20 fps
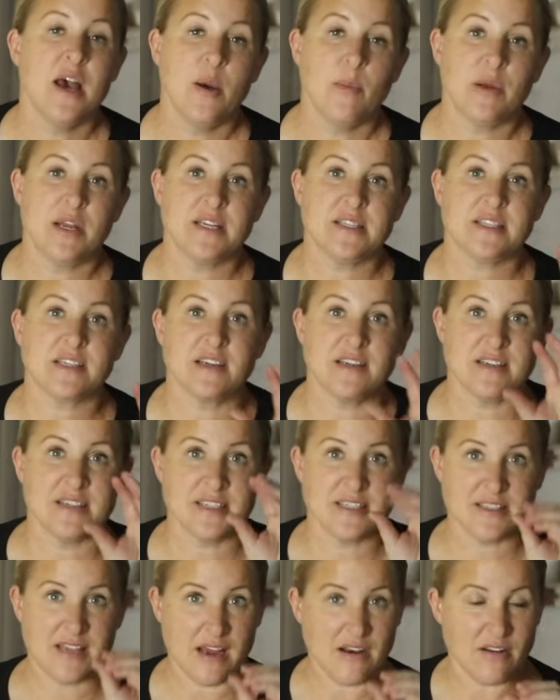but it's gonna
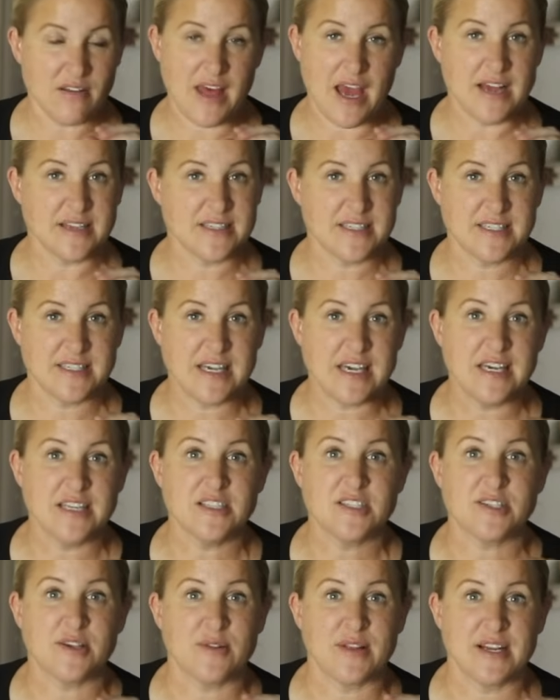settle that seed
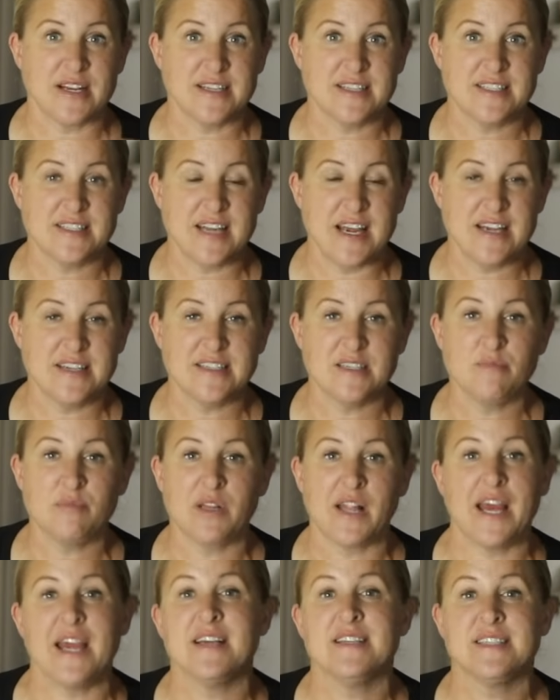so that it stays in
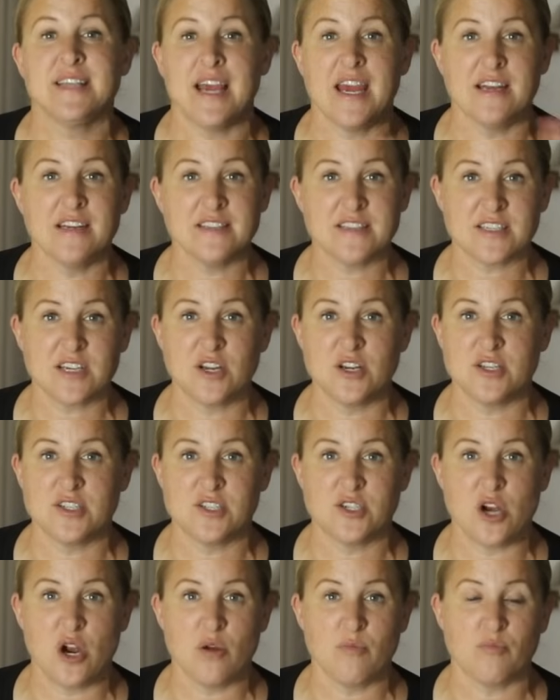place and it's gonna
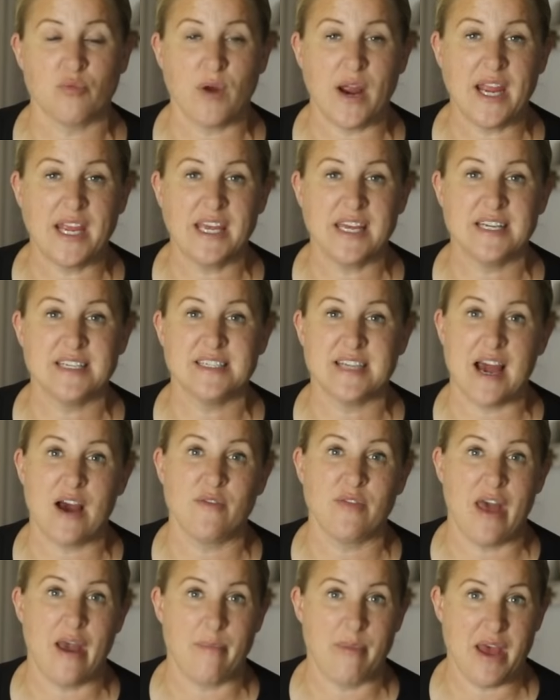start breaking
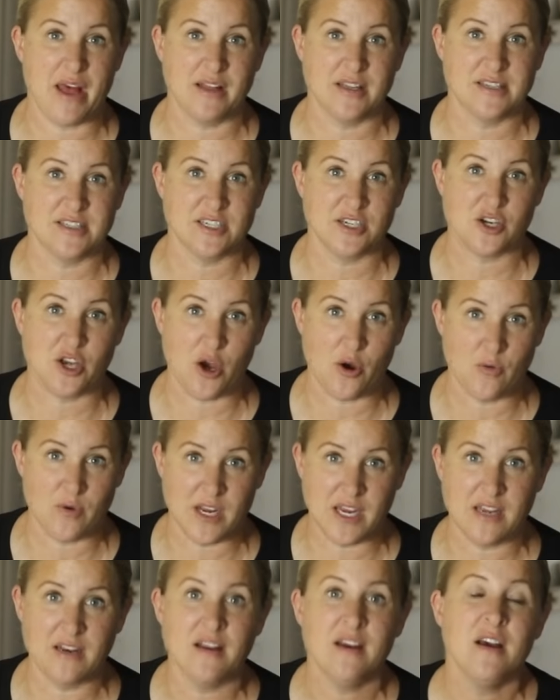down that pelleted
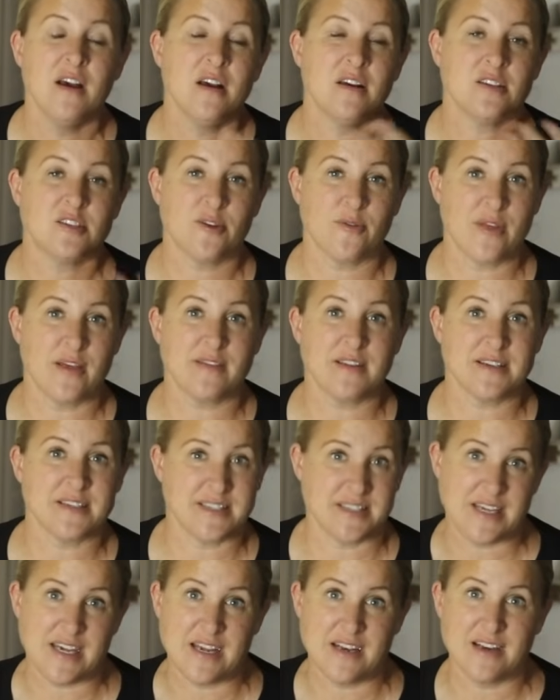coating so that the
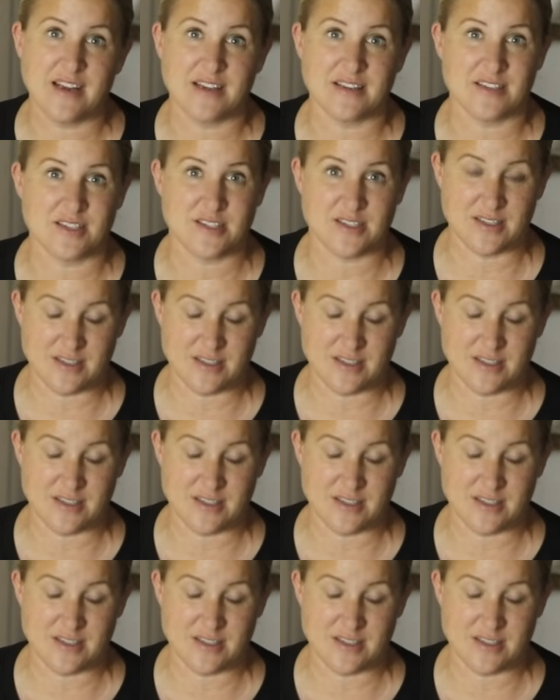seed can,